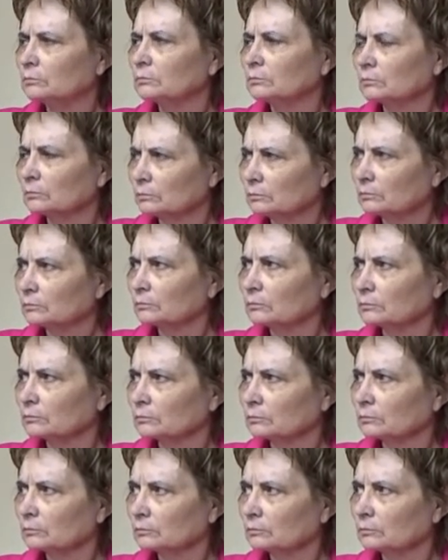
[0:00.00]

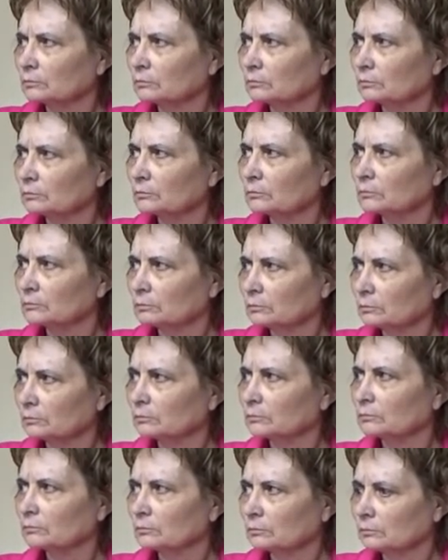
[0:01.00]

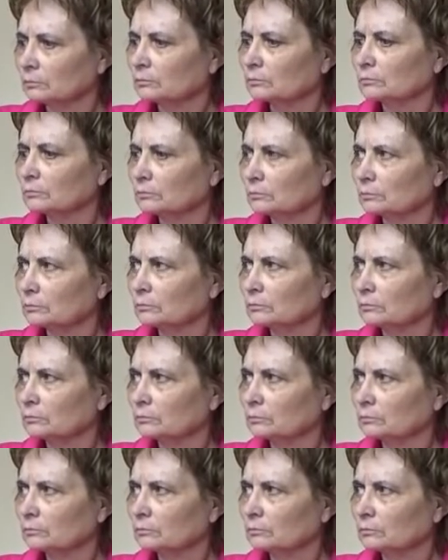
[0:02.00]

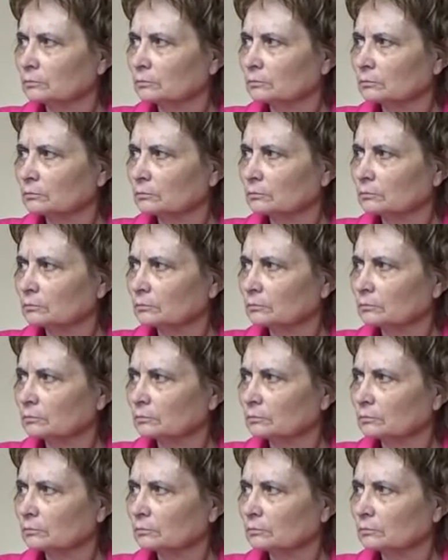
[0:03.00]
(not speaking)